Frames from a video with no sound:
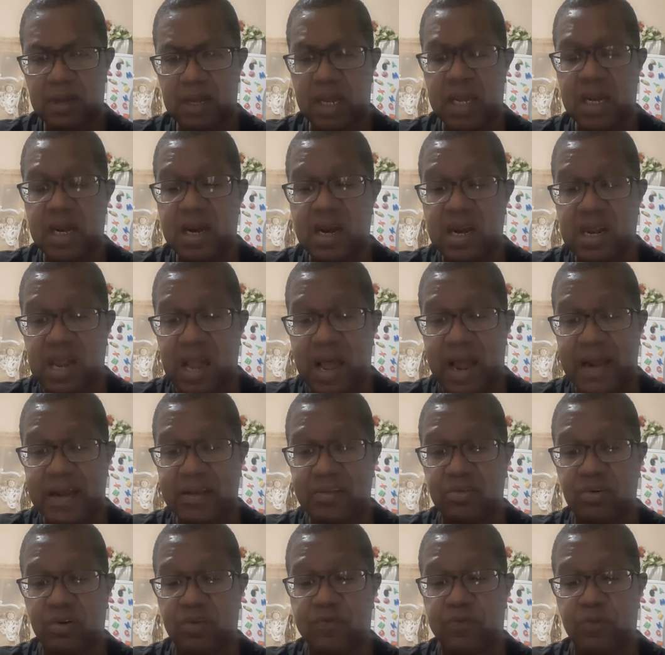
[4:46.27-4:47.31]
in
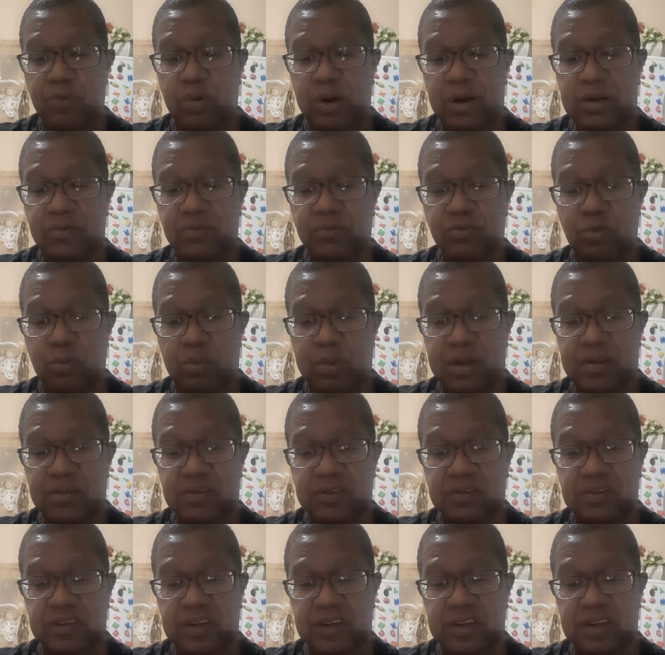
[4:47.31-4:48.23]
light of what Romans